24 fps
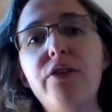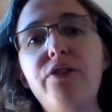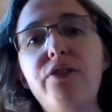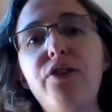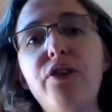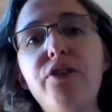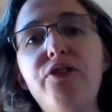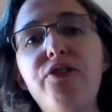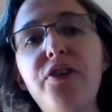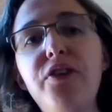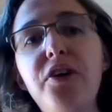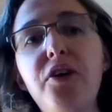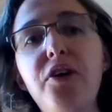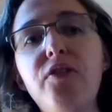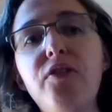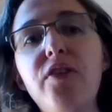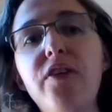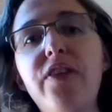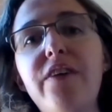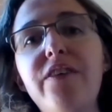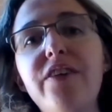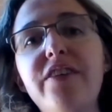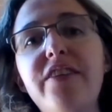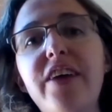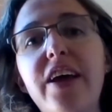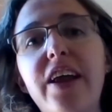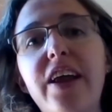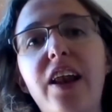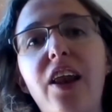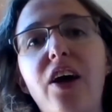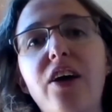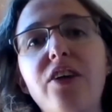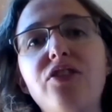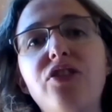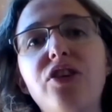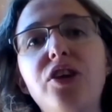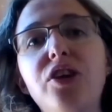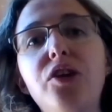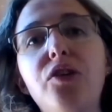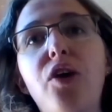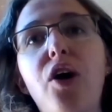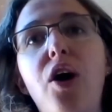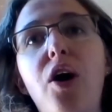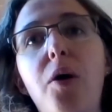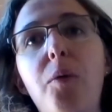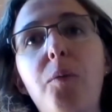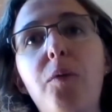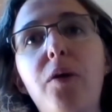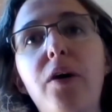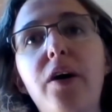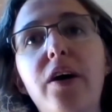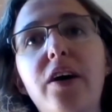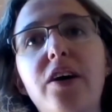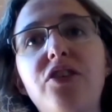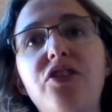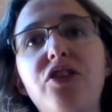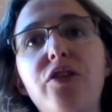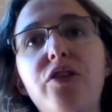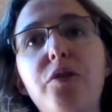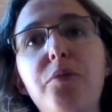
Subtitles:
if you feel that there are deadlines that you can't work to,